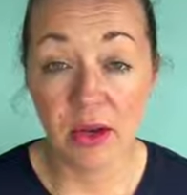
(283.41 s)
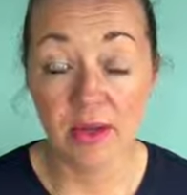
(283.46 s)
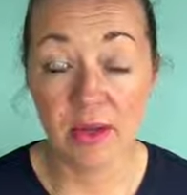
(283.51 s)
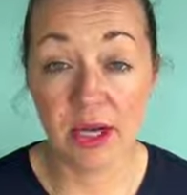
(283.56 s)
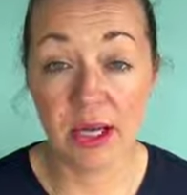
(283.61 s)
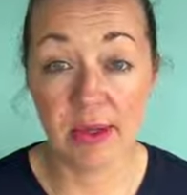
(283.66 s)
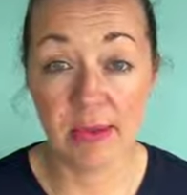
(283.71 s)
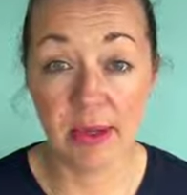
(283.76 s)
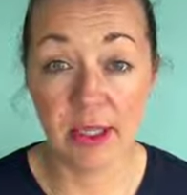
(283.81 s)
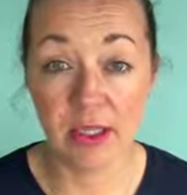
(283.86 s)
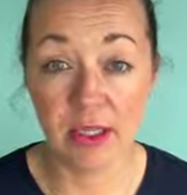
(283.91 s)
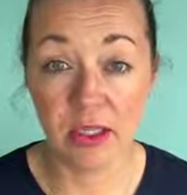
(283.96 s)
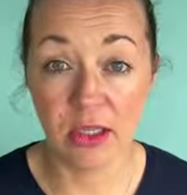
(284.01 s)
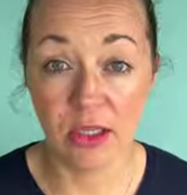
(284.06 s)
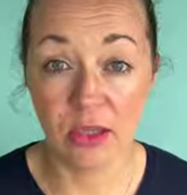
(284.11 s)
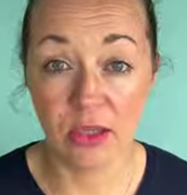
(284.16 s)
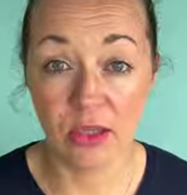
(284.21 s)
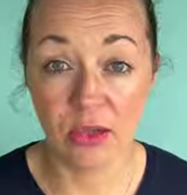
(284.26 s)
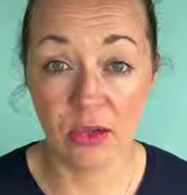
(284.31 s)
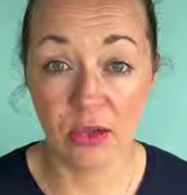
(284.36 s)
recommend that
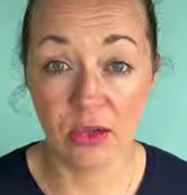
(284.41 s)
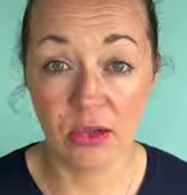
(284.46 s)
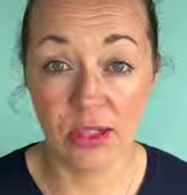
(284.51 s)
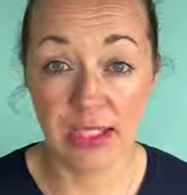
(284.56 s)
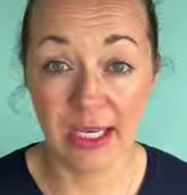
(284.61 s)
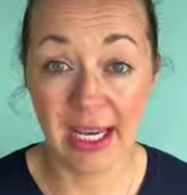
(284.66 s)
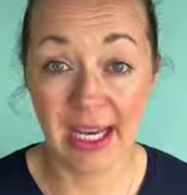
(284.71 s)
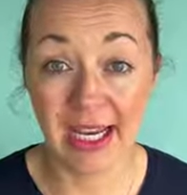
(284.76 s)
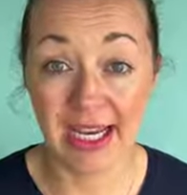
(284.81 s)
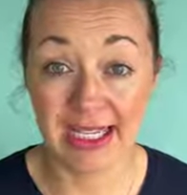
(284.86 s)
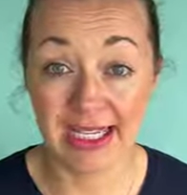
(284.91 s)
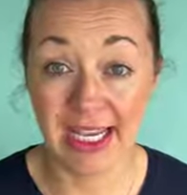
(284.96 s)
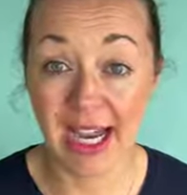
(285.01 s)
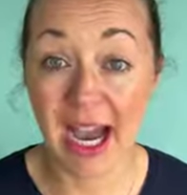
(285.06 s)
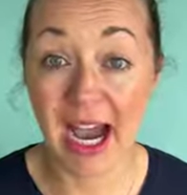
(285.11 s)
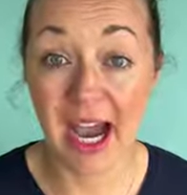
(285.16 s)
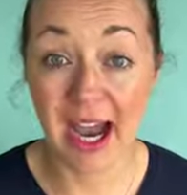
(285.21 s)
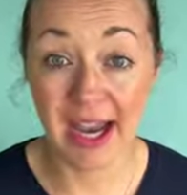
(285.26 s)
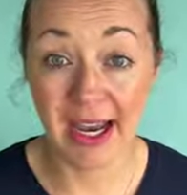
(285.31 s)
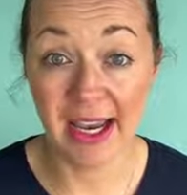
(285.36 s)
you use is
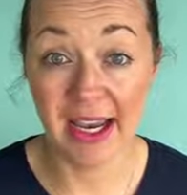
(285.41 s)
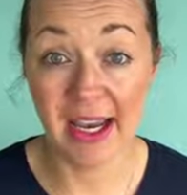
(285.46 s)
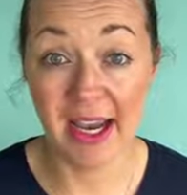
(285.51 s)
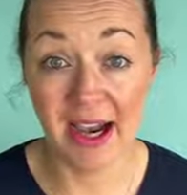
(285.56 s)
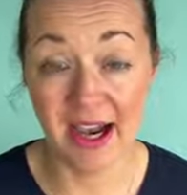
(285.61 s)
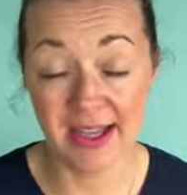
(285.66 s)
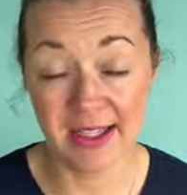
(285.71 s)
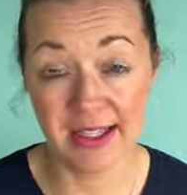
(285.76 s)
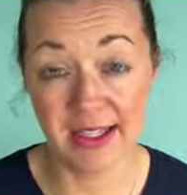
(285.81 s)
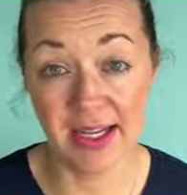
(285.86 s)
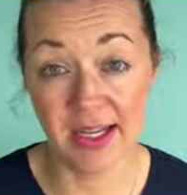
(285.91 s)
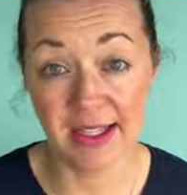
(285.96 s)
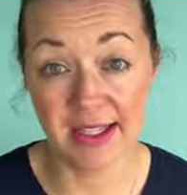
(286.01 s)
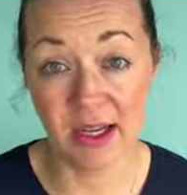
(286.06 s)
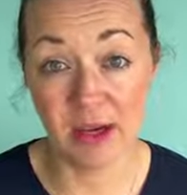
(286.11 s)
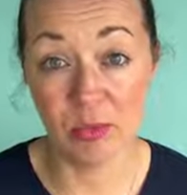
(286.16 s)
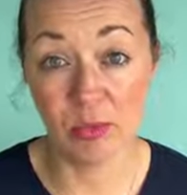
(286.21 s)
high in acid